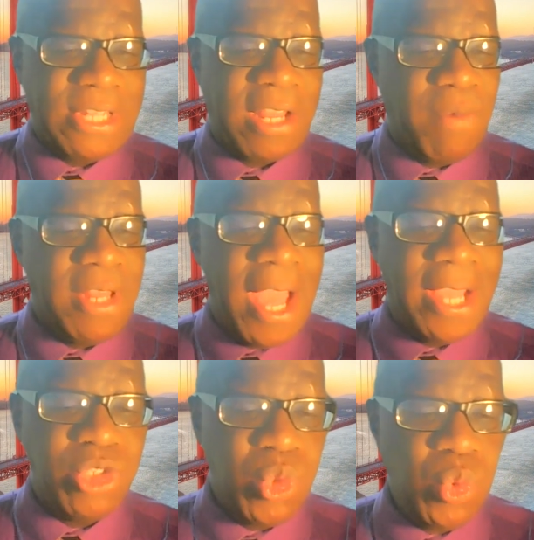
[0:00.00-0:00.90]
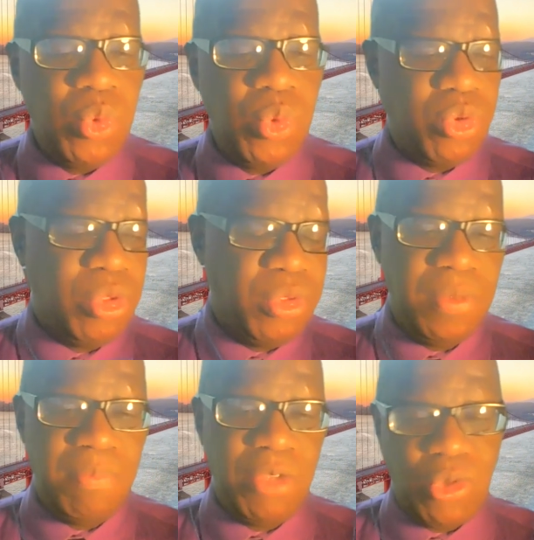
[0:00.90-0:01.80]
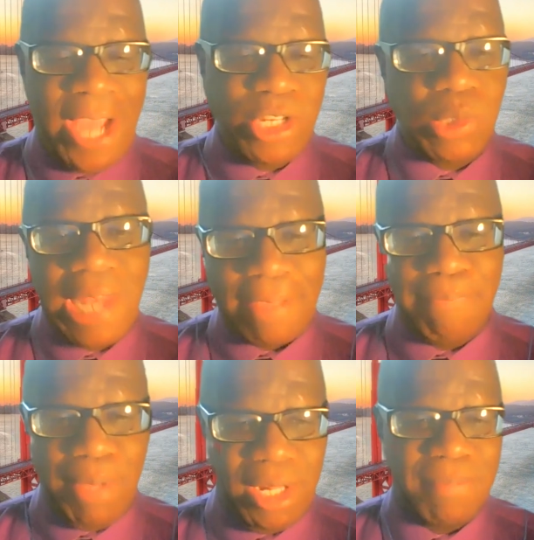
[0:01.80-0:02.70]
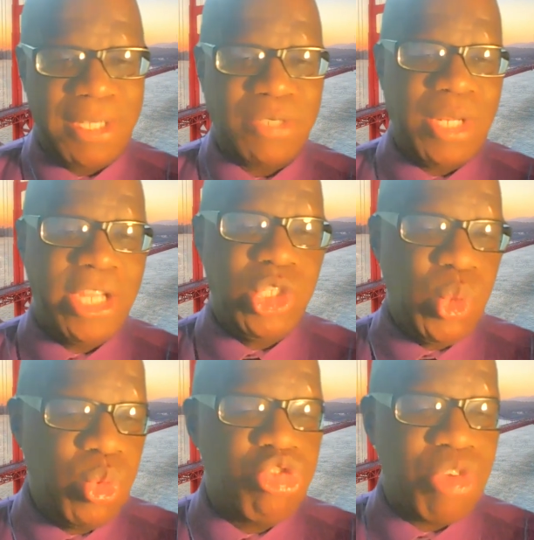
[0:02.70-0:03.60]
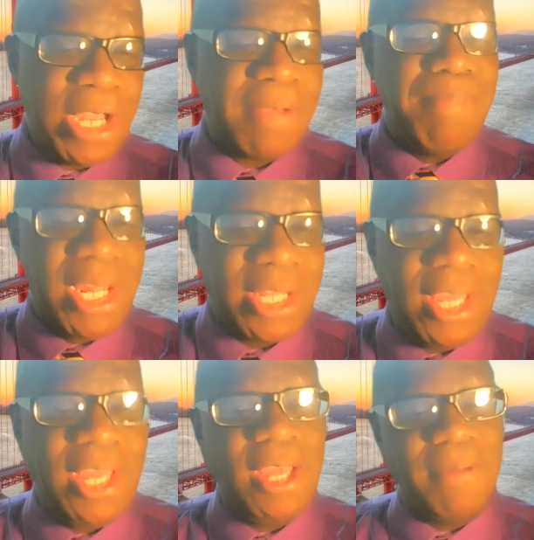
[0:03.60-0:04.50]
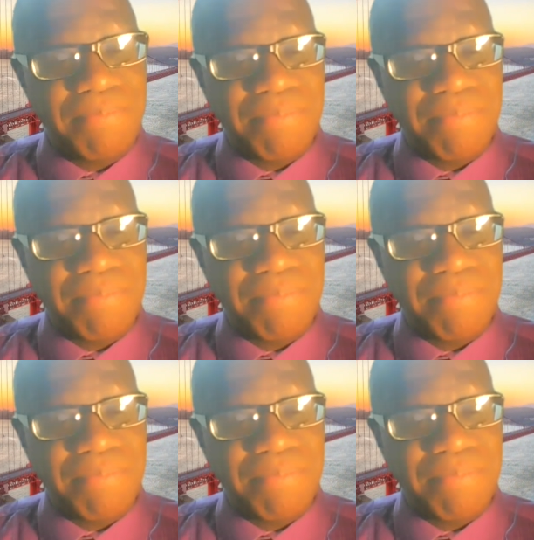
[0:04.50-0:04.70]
that when I do, you know, I don't like milk, but when I do drink milky,